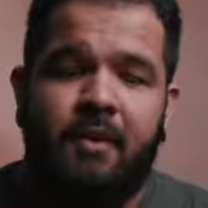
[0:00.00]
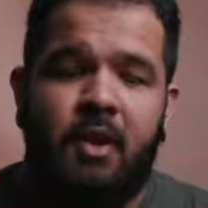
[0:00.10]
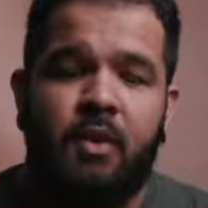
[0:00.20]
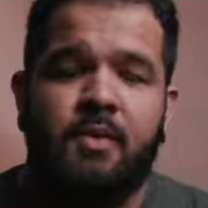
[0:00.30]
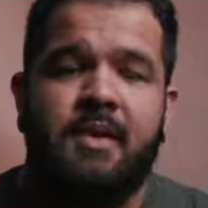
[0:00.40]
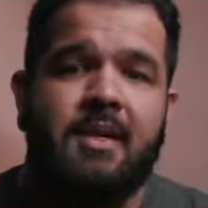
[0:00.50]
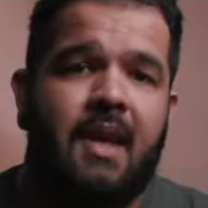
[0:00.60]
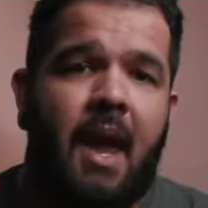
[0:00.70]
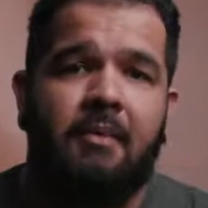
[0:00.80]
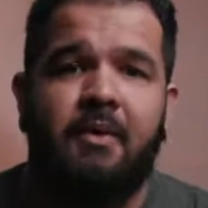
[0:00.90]
used this
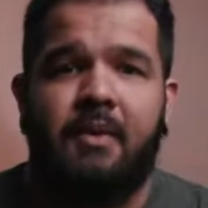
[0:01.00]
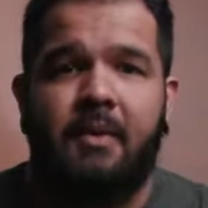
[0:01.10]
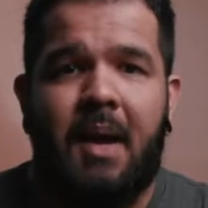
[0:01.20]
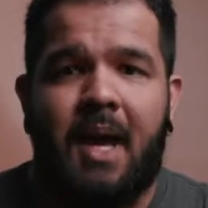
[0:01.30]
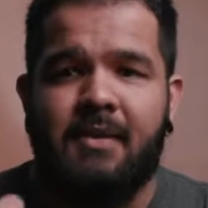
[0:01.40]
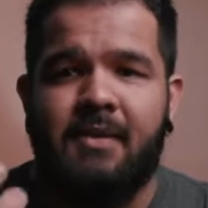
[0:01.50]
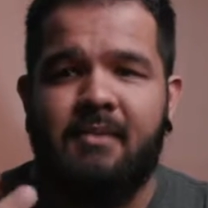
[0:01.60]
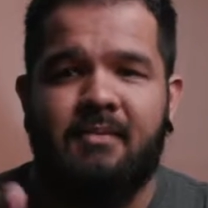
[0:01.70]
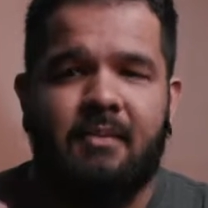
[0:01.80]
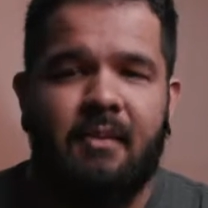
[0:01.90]
camera for the past
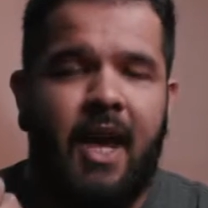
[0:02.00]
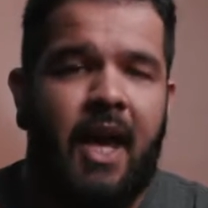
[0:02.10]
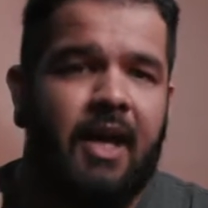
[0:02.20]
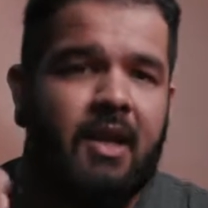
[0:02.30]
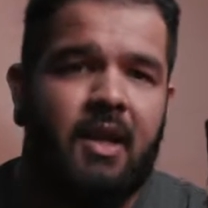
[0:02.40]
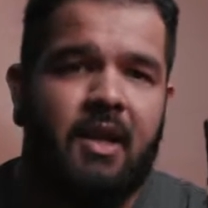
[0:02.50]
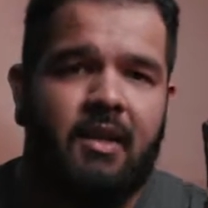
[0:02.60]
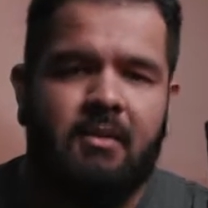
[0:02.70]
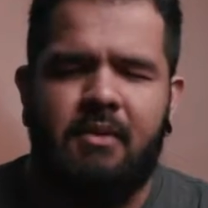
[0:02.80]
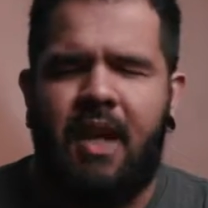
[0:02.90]
8
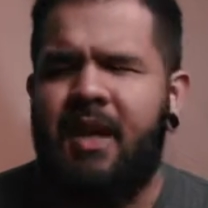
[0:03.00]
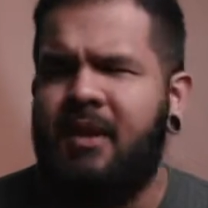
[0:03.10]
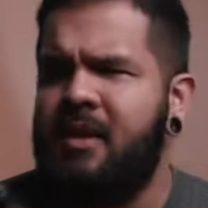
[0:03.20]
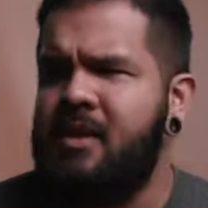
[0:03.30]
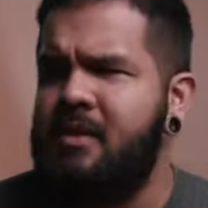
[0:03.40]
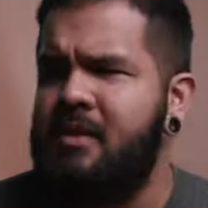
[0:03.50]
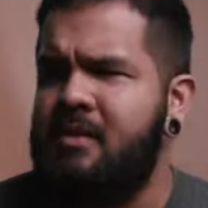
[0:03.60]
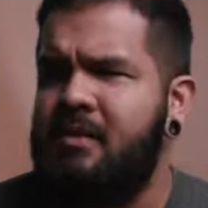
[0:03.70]
years.